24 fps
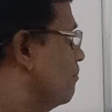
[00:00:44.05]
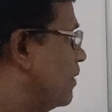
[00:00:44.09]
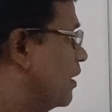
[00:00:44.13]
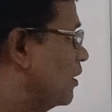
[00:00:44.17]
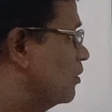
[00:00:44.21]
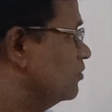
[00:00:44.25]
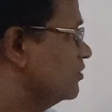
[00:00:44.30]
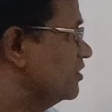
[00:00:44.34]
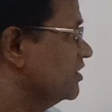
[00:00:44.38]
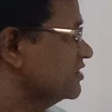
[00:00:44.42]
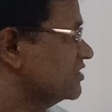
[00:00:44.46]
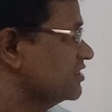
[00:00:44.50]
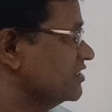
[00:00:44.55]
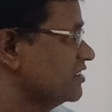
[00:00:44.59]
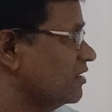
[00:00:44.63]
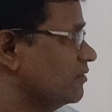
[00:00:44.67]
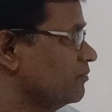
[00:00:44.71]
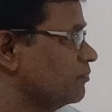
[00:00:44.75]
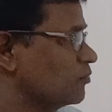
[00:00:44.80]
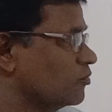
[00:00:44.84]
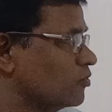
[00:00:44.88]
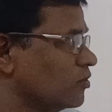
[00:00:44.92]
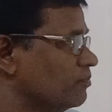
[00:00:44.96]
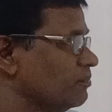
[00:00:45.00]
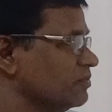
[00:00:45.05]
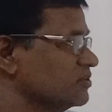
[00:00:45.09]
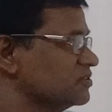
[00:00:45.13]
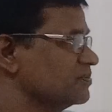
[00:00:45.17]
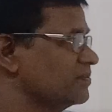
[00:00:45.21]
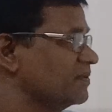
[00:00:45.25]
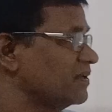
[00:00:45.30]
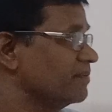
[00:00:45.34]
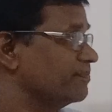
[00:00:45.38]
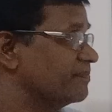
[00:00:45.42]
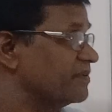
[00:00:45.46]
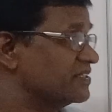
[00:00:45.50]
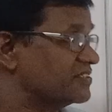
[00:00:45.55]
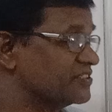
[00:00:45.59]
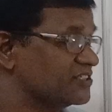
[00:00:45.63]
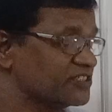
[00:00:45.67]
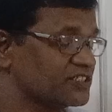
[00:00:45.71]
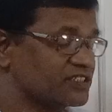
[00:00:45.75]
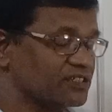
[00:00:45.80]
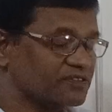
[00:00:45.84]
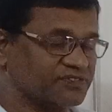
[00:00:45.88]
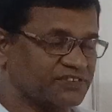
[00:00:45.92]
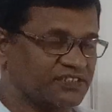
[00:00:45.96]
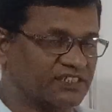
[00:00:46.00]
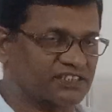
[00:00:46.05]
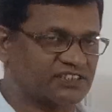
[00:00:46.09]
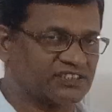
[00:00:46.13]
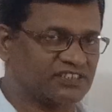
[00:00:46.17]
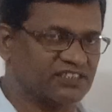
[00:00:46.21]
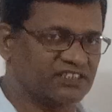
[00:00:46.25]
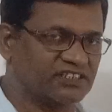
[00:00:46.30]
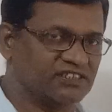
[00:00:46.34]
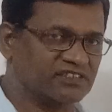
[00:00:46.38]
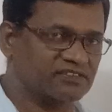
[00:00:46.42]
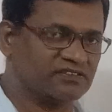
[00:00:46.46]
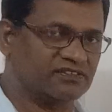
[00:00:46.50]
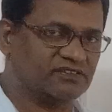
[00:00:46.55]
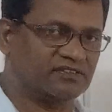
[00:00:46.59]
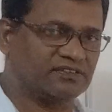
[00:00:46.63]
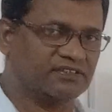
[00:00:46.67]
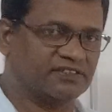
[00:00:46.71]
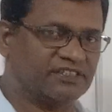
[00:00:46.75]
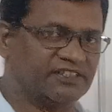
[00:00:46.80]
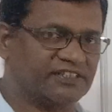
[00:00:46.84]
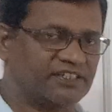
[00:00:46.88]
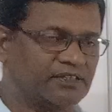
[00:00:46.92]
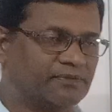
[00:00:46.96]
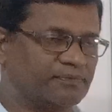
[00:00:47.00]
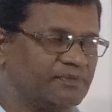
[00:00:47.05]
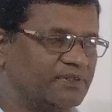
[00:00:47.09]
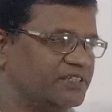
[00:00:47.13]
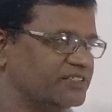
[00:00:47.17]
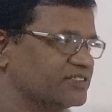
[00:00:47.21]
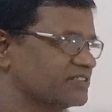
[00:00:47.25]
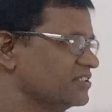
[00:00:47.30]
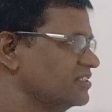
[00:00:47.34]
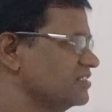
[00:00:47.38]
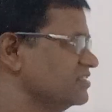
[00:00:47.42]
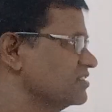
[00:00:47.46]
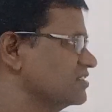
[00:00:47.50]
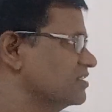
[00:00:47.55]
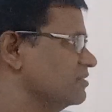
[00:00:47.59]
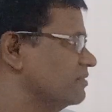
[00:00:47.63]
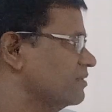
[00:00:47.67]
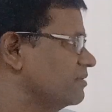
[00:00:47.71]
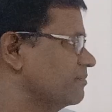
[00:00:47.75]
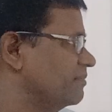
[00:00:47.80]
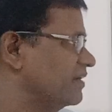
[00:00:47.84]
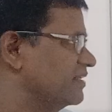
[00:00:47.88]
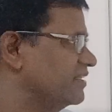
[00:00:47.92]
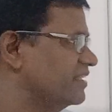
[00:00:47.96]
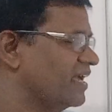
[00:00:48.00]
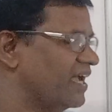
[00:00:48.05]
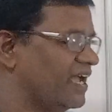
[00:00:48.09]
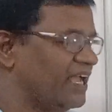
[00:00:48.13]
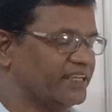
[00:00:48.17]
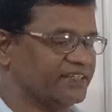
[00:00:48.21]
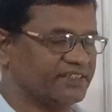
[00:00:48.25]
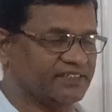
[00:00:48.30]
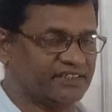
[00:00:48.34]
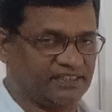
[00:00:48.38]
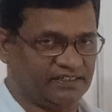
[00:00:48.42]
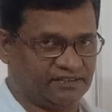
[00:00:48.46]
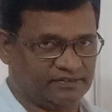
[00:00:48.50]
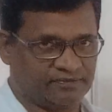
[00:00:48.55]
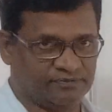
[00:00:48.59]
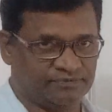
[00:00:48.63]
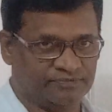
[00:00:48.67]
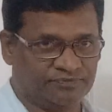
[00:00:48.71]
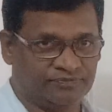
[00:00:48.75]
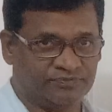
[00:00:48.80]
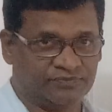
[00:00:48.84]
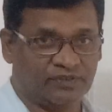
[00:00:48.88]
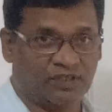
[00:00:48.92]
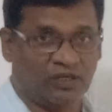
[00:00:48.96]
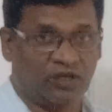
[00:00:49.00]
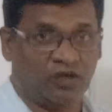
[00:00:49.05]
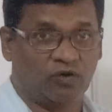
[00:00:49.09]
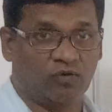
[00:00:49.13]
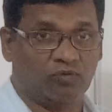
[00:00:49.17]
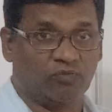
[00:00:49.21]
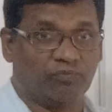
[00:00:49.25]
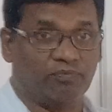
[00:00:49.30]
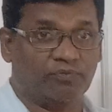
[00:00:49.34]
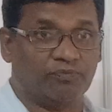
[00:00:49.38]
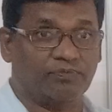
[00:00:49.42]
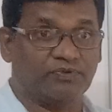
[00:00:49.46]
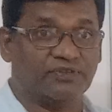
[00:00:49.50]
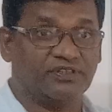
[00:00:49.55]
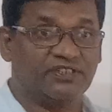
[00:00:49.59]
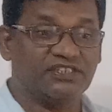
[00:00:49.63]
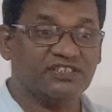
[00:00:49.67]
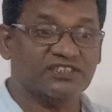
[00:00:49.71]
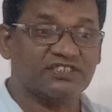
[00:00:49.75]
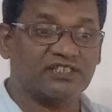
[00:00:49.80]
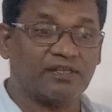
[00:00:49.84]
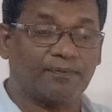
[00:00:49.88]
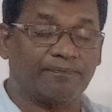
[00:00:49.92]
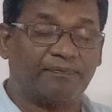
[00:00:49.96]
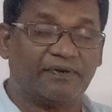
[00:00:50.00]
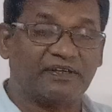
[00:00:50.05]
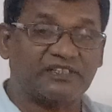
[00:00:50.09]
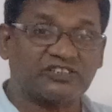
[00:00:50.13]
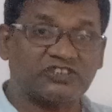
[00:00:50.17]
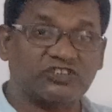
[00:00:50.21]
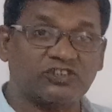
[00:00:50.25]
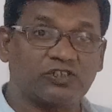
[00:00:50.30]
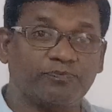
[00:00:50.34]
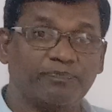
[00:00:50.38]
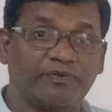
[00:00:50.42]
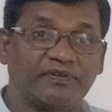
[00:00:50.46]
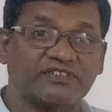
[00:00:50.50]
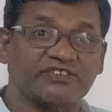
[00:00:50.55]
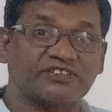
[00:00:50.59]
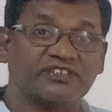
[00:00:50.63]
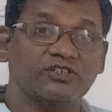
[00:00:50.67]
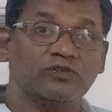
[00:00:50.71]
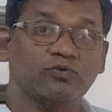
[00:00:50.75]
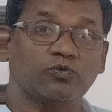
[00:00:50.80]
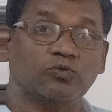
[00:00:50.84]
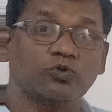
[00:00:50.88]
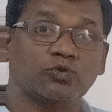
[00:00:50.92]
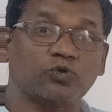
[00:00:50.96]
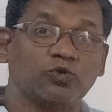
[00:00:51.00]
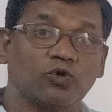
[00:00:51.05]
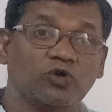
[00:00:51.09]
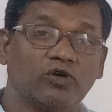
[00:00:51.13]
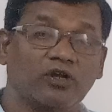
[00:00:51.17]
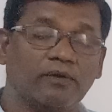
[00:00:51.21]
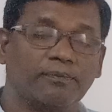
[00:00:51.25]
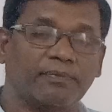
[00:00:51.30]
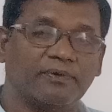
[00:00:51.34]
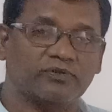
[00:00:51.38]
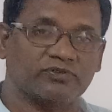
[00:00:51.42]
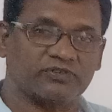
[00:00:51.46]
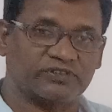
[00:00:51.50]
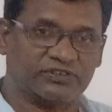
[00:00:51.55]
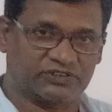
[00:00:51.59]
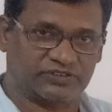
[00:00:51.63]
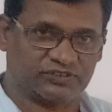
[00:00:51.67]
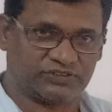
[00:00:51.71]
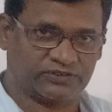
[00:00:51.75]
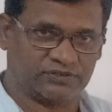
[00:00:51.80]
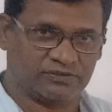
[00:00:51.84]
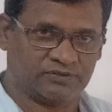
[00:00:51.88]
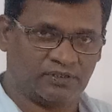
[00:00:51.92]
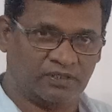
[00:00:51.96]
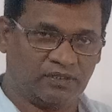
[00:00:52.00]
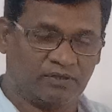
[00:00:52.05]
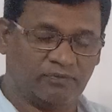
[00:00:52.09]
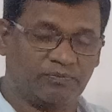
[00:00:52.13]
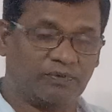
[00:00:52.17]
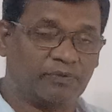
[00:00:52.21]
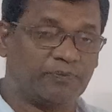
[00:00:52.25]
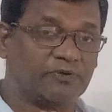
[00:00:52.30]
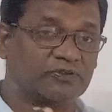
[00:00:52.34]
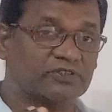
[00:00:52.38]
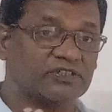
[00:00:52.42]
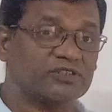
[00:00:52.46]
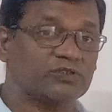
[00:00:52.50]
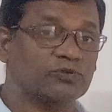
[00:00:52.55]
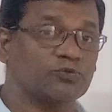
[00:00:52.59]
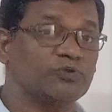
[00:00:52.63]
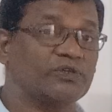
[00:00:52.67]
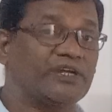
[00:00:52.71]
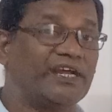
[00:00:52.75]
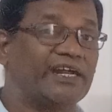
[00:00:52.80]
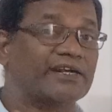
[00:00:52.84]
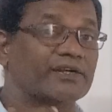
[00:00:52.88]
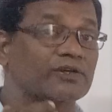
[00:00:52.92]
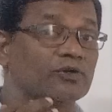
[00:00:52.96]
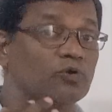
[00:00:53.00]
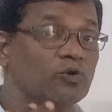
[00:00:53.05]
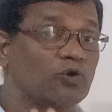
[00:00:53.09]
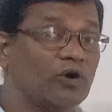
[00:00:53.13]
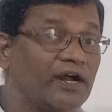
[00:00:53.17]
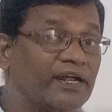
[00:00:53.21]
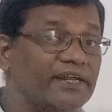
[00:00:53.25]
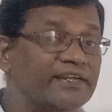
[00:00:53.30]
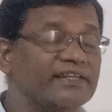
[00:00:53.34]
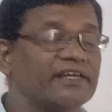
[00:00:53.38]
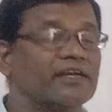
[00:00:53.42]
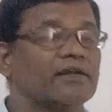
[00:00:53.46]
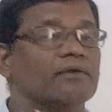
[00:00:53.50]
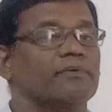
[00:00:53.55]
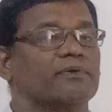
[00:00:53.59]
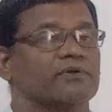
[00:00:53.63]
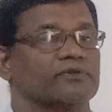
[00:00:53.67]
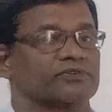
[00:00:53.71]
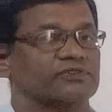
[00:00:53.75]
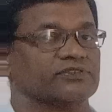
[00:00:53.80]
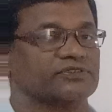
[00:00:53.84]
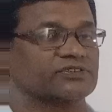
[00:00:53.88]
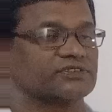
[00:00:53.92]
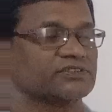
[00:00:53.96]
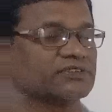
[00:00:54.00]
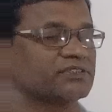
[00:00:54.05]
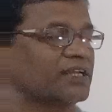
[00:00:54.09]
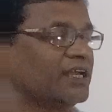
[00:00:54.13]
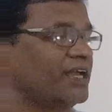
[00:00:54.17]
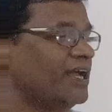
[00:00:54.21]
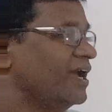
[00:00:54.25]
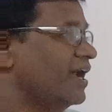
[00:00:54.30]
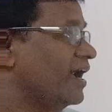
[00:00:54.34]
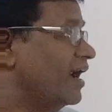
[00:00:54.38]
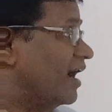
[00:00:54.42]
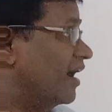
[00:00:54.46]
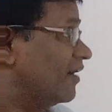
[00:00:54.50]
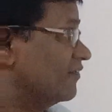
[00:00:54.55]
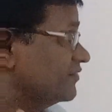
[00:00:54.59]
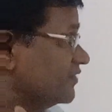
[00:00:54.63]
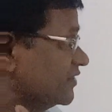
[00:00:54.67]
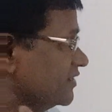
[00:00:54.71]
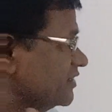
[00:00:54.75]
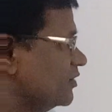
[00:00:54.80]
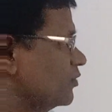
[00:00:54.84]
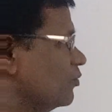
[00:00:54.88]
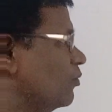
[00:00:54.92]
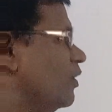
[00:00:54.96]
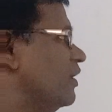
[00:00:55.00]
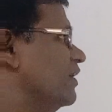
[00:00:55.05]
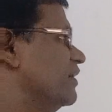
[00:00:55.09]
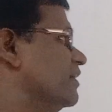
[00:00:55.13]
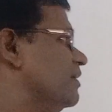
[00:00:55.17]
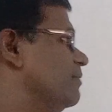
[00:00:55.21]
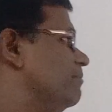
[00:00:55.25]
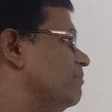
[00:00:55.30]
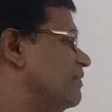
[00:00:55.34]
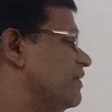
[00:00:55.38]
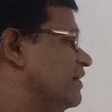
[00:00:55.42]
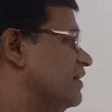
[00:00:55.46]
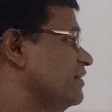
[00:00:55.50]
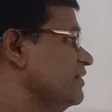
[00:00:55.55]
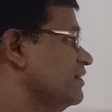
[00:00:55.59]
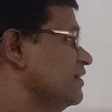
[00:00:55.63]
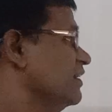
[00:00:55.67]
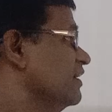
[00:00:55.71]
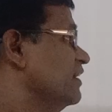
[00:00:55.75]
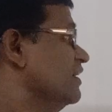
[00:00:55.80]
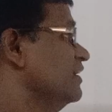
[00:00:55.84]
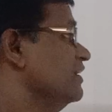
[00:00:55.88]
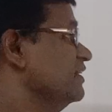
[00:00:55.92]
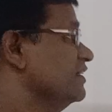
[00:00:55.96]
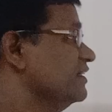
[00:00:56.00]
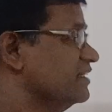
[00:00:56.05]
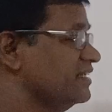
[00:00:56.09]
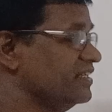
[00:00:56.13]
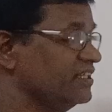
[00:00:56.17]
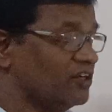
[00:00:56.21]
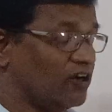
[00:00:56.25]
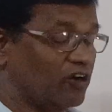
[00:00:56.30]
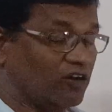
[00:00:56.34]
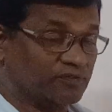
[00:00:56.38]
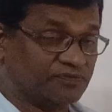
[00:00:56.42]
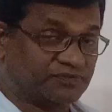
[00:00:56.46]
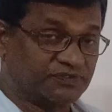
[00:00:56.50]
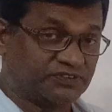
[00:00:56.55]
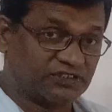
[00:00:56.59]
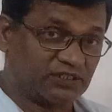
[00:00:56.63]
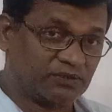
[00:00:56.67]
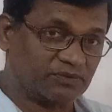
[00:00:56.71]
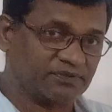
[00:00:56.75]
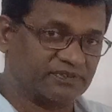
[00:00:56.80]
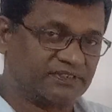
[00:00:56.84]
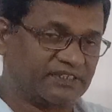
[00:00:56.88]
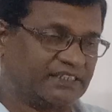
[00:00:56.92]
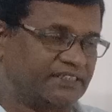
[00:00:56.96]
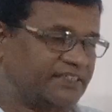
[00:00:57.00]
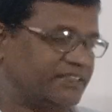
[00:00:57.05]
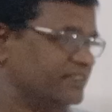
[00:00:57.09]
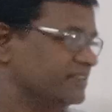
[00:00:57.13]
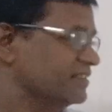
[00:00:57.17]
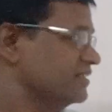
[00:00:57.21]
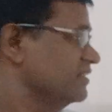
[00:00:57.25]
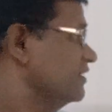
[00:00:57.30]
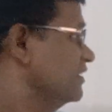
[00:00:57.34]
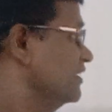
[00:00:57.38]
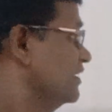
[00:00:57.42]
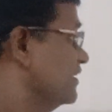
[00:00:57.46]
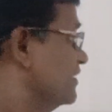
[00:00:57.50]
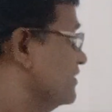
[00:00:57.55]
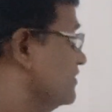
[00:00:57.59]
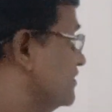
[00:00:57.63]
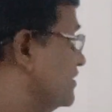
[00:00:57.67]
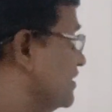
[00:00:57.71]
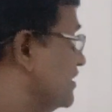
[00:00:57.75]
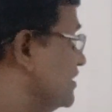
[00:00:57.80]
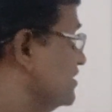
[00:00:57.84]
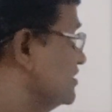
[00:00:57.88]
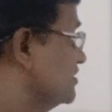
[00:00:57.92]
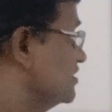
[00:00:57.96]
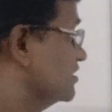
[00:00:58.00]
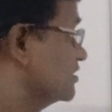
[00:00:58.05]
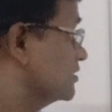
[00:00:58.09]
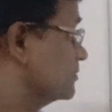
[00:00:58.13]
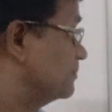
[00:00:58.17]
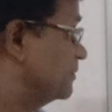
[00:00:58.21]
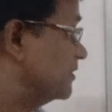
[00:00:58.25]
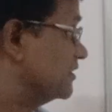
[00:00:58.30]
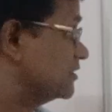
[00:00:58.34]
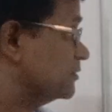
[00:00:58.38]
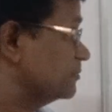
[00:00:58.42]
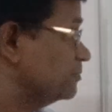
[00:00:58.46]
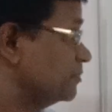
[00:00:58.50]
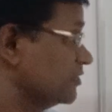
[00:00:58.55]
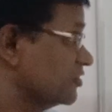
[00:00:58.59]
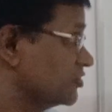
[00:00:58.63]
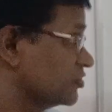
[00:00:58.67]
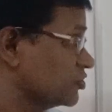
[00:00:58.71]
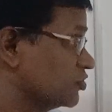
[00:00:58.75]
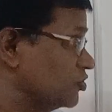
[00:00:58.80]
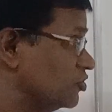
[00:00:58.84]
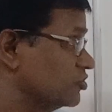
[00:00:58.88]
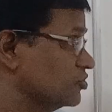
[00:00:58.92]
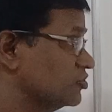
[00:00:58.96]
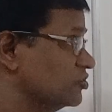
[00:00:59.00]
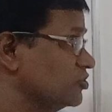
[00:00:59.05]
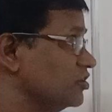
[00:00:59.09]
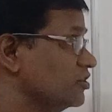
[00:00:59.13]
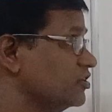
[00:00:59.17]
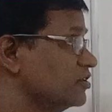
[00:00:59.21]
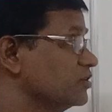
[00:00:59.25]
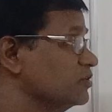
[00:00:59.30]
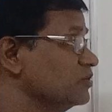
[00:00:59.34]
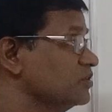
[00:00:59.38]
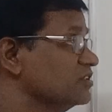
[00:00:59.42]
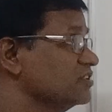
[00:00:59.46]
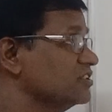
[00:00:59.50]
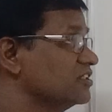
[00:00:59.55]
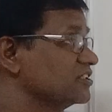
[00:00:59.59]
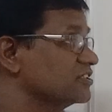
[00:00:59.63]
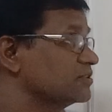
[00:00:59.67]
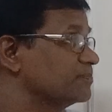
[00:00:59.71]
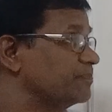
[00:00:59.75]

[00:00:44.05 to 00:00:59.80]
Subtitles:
foundation of chromosomal basis of sex in determination is given by the Henking. He is the first person who told about this. Before that, we had no idea about this. After that, what happened? He observed that there is a specific structure during the